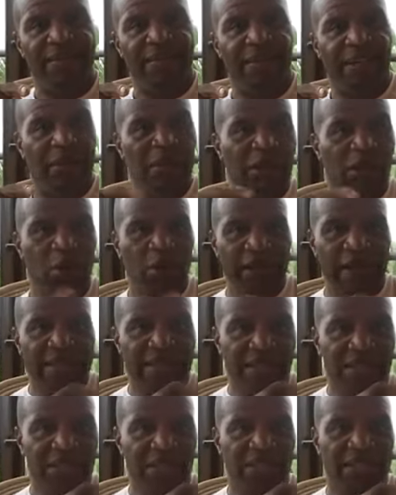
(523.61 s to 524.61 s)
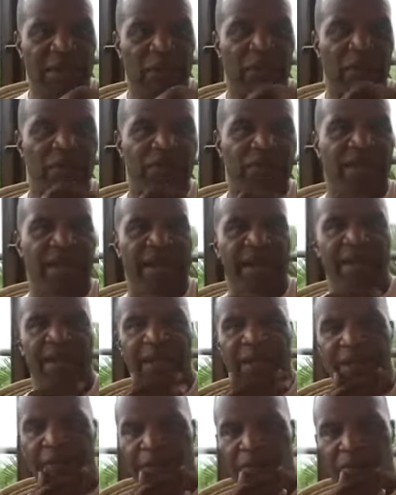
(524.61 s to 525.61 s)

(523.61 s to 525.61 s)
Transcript: Let me know you guys understand what I'm saying here.